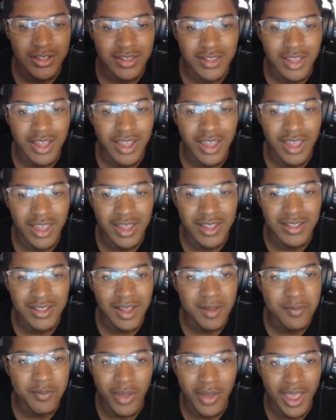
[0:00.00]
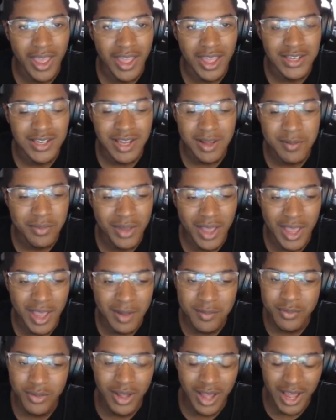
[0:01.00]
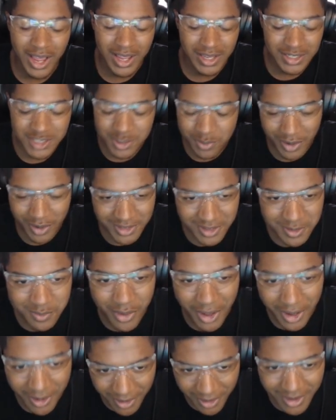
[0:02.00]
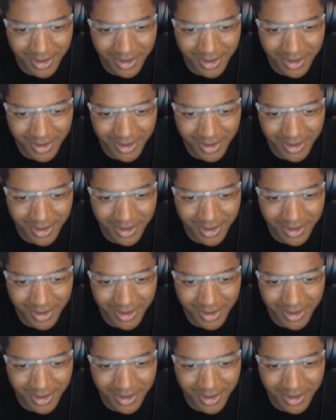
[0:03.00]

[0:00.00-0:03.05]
Not, not bad, not bad, but I expected better.